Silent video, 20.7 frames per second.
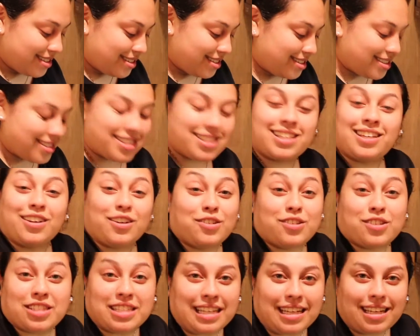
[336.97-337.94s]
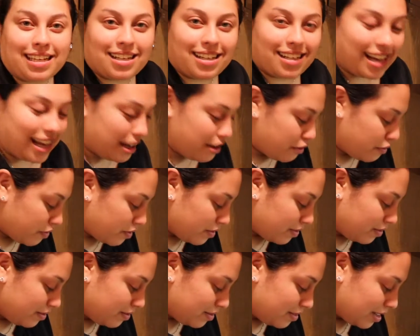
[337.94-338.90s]
skills like knife,
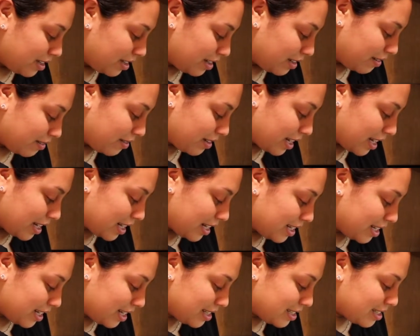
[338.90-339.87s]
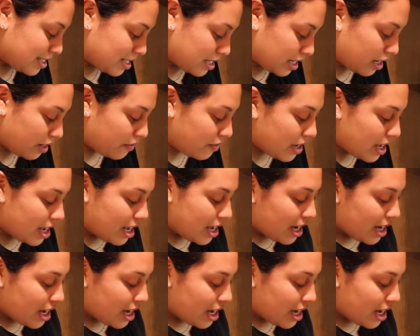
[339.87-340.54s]
you know, cutting and stuff,